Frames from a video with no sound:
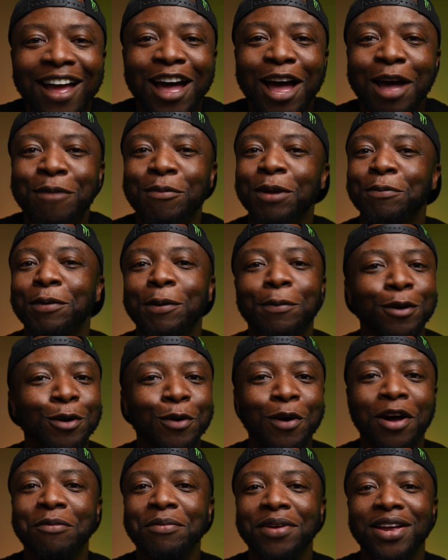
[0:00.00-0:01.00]
I mean people who
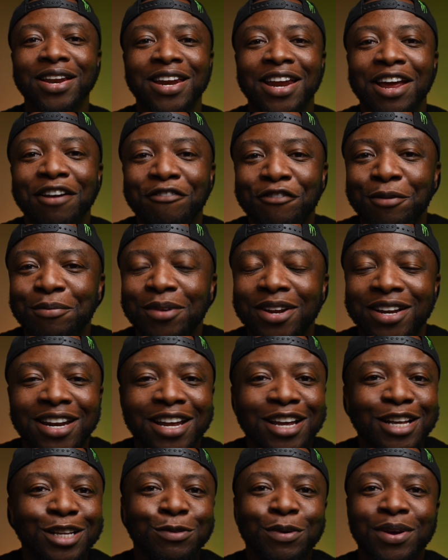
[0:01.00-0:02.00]
have been there from the
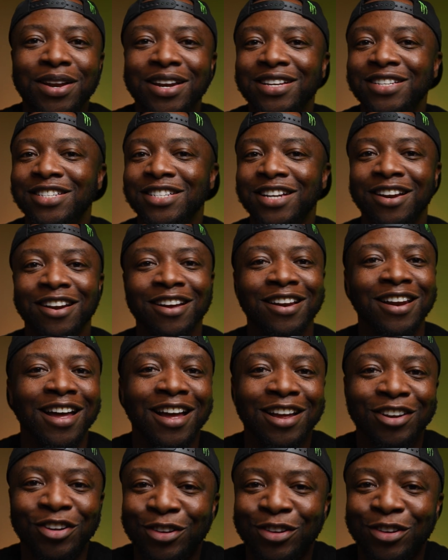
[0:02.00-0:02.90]
days when this channel had